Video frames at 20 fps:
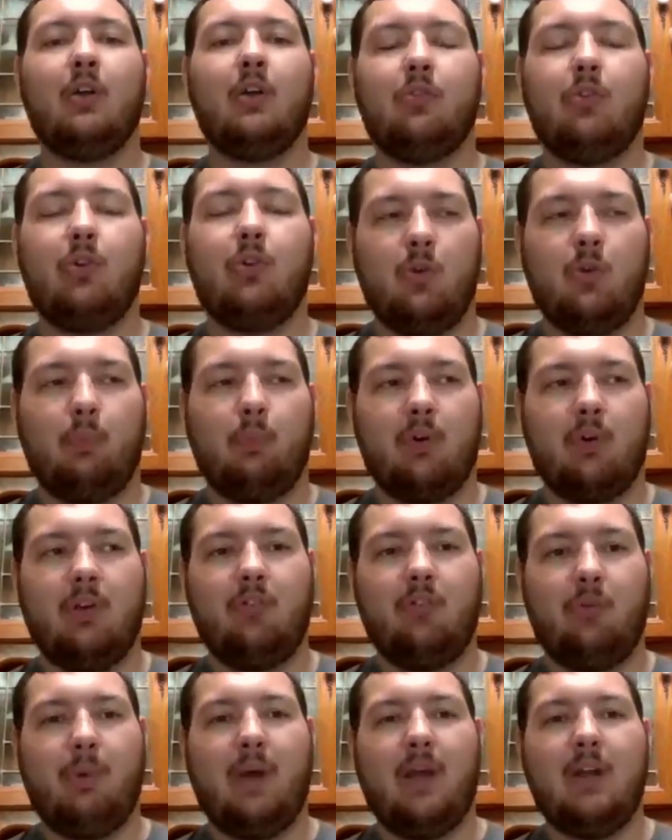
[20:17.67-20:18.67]
to
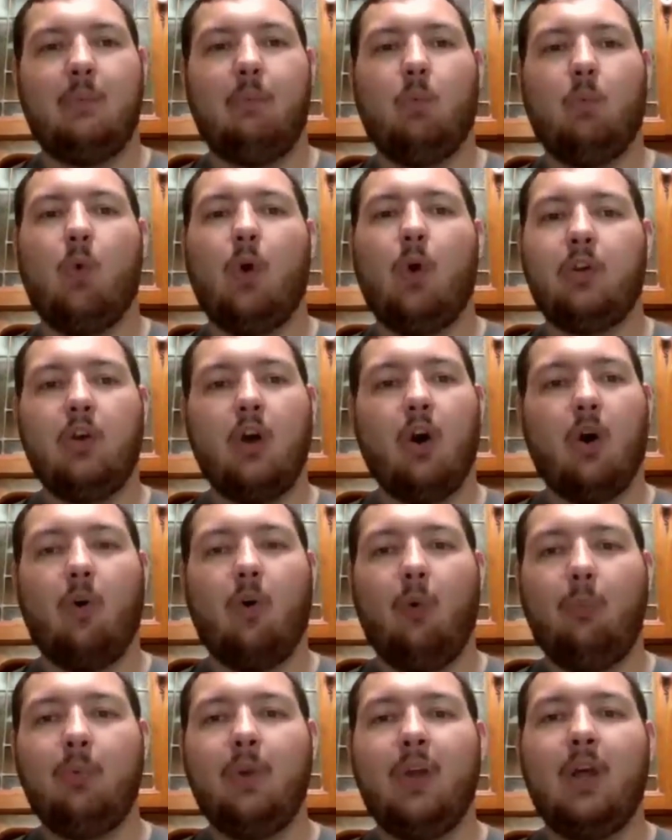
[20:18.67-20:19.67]
participate in one
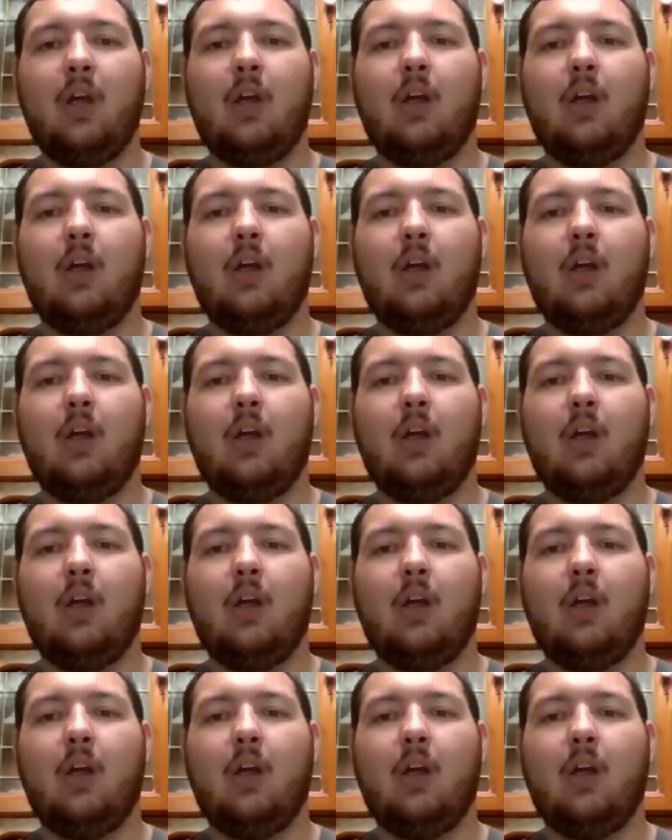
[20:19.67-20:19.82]
goal.